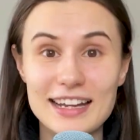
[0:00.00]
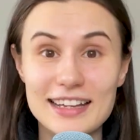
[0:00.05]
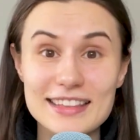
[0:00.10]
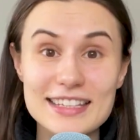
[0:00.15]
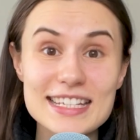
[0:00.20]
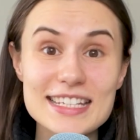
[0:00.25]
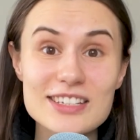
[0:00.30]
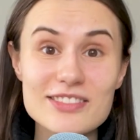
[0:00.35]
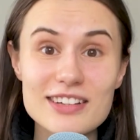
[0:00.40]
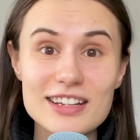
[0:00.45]
And
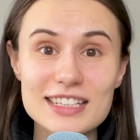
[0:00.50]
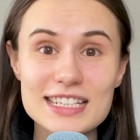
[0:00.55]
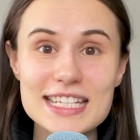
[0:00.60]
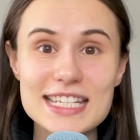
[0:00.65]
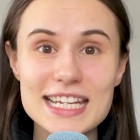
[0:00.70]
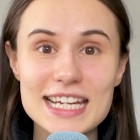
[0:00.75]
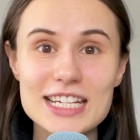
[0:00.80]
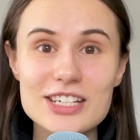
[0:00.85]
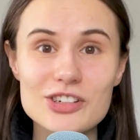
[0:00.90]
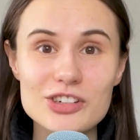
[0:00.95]
this
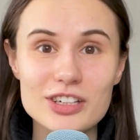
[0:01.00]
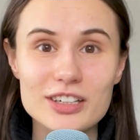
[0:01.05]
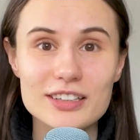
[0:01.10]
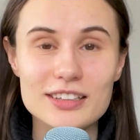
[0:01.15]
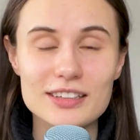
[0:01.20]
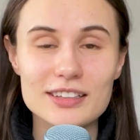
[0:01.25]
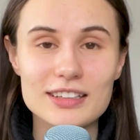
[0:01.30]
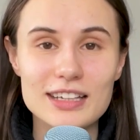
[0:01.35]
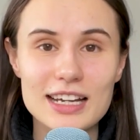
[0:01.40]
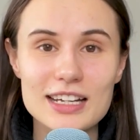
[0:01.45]

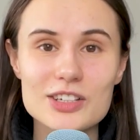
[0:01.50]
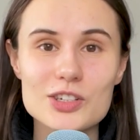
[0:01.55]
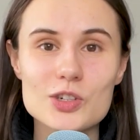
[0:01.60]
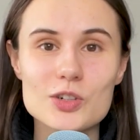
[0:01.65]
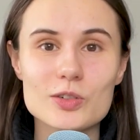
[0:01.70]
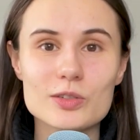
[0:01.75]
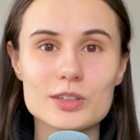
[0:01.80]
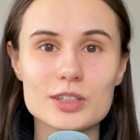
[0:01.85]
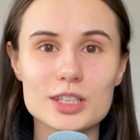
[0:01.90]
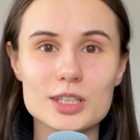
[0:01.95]
realization
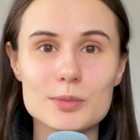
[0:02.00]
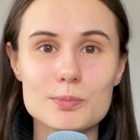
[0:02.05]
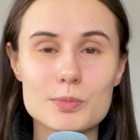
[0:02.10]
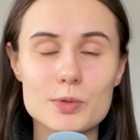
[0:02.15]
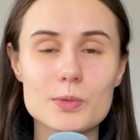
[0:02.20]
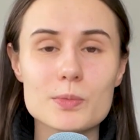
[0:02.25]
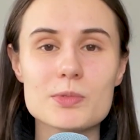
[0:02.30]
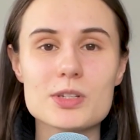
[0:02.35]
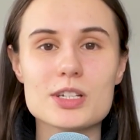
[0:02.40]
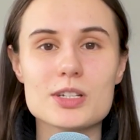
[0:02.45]
actually
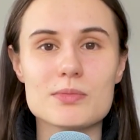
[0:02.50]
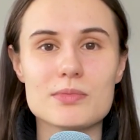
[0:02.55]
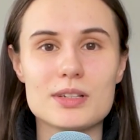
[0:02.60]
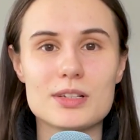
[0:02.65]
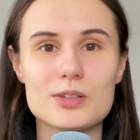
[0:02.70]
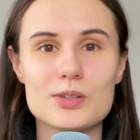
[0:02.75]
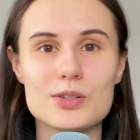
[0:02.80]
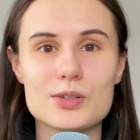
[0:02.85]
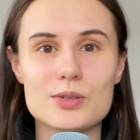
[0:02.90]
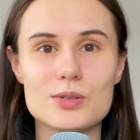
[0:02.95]
prompted
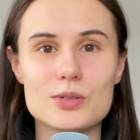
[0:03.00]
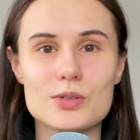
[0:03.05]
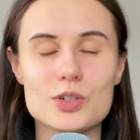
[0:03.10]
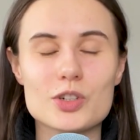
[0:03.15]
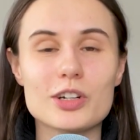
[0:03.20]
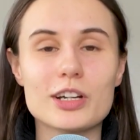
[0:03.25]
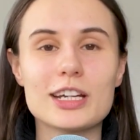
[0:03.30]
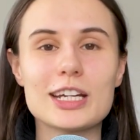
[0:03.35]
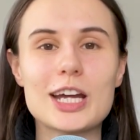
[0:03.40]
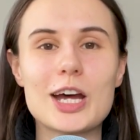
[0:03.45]
me to
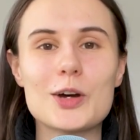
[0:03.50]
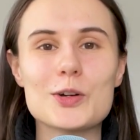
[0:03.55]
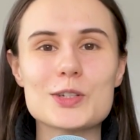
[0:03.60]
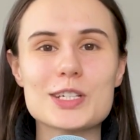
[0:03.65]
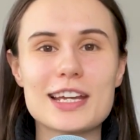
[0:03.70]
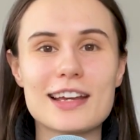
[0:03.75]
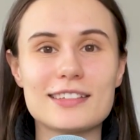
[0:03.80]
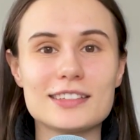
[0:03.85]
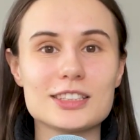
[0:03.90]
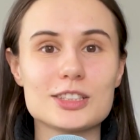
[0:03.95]
try out
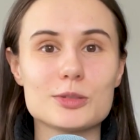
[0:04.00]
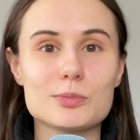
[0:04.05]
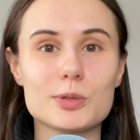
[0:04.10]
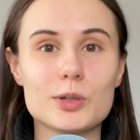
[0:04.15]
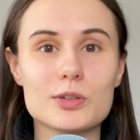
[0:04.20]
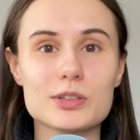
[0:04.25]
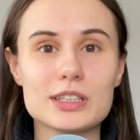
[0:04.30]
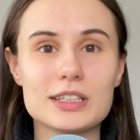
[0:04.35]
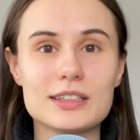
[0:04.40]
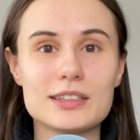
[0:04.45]
calendar
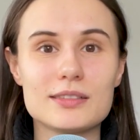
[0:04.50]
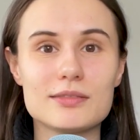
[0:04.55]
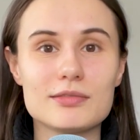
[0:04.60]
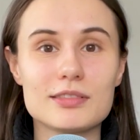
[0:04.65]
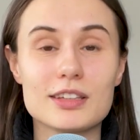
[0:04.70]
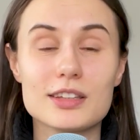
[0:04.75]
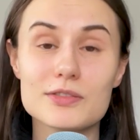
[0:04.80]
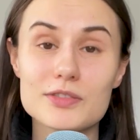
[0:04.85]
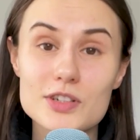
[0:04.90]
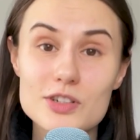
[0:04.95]
blocking
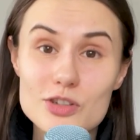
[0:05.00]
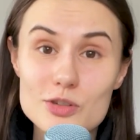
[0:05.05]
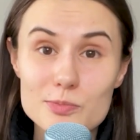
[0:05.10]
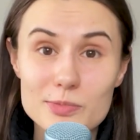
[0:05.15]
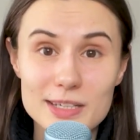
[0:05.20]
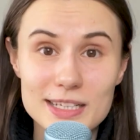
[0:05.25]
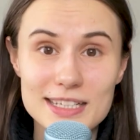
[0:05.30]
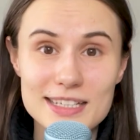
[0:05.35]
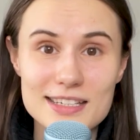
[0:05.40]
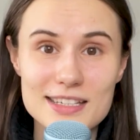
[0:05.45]
in the first
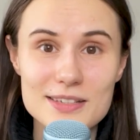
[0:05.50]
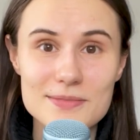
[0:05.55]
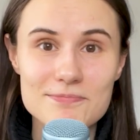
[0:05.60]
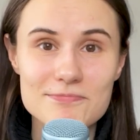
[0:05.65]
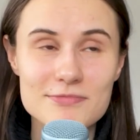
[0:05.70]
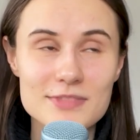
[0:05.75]
place.